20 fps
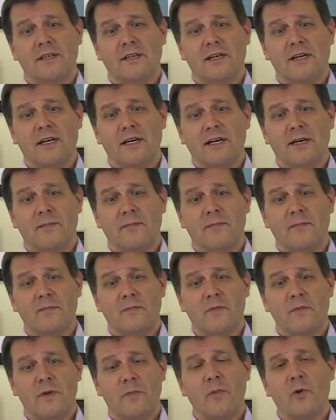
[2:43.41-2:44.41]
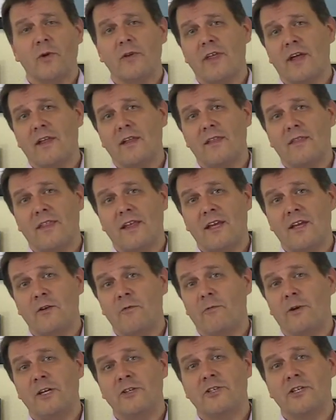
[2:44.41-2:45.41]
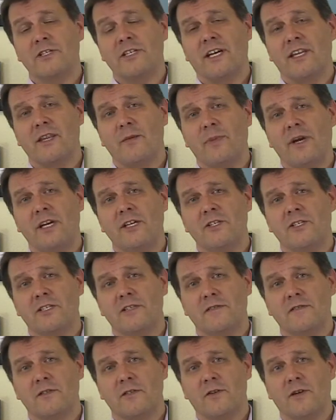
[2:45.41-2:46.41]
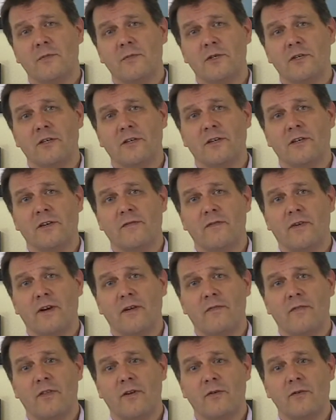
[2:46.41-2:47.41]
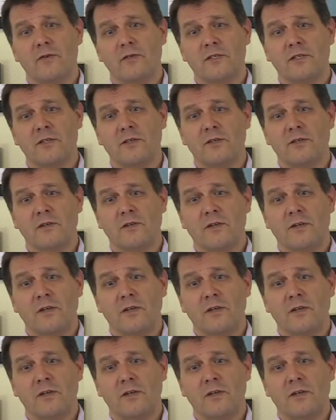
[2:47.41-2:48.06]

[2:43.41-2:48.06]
the more that you read just on the pages of Scripture of those who